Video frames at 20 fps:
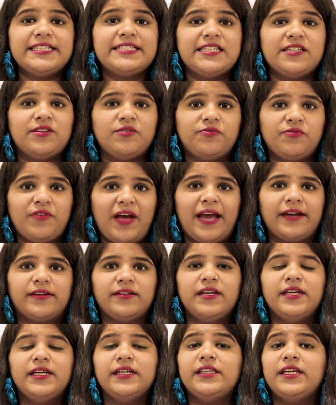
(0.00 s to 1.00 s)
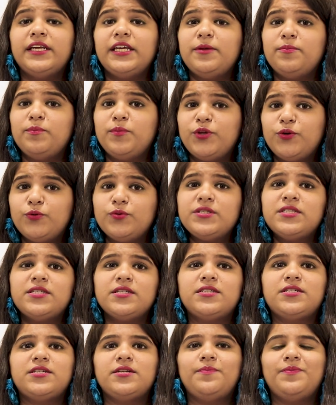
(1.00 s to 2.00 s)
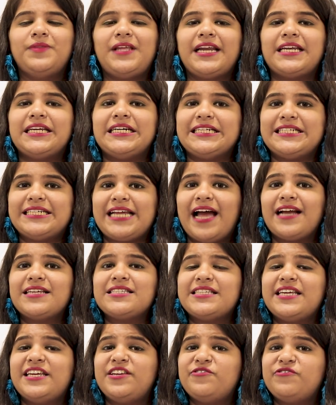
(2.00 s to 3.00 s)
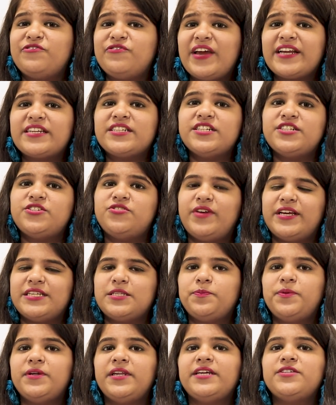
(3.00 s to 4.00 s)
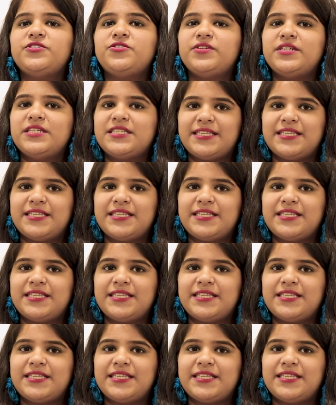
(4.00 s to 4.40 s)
is in fact the immune system that attacks infected respiratory